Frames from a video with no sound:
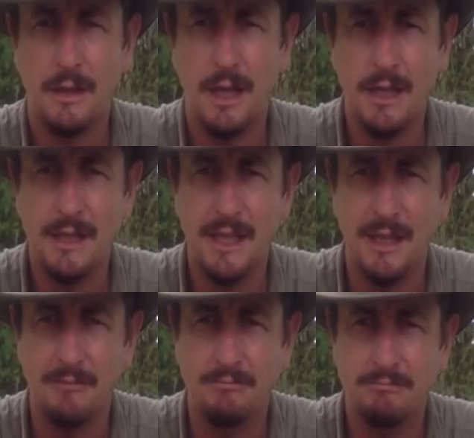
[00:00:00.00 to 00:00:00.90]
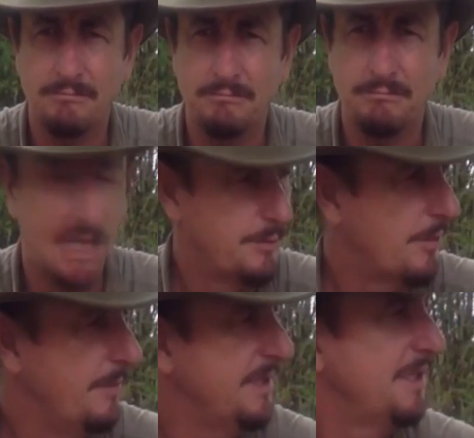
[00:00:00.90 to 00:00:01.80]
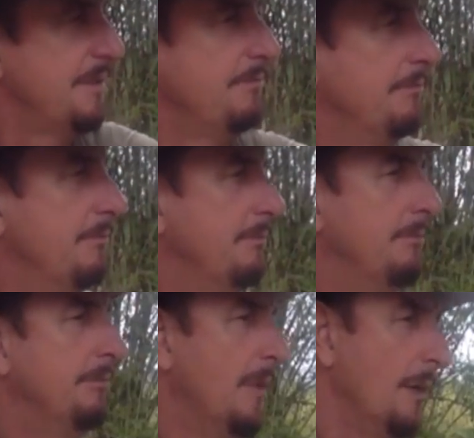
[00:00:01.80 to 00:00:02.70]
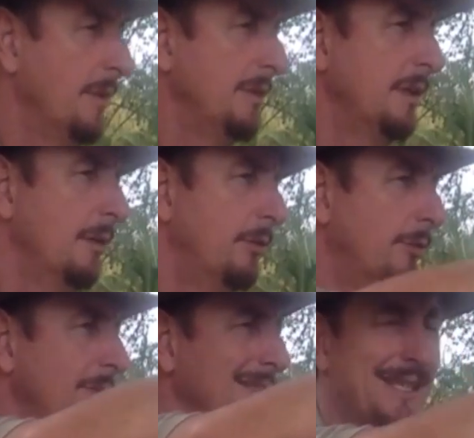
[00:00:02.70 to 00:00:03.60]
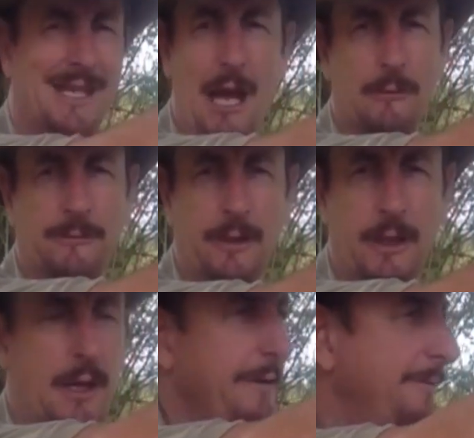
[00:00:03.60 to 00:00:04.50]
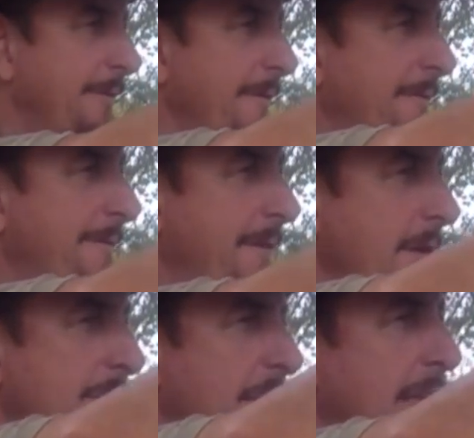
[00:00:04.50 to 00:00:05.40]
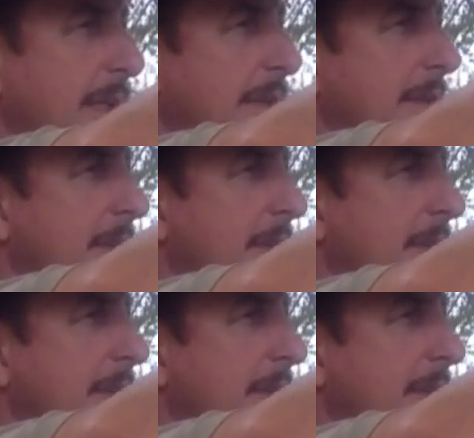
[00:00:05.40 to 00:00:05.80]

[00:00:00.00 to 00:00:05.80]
Hey there. As promised, I'm going to go through the Scoutforlife First Aid